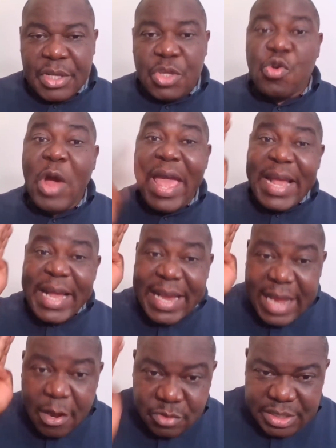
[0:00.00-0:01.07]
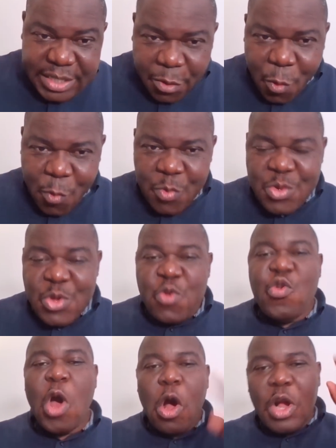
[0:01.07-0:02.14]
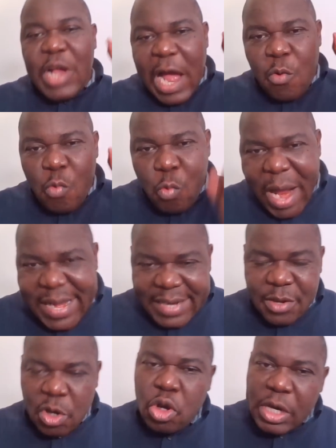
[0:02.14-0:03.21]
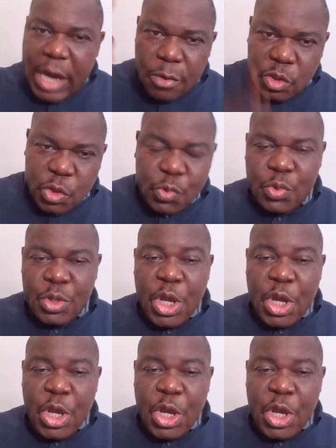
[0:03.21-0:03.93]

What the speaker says: you are in ground zero, you are on ground one, on ground two,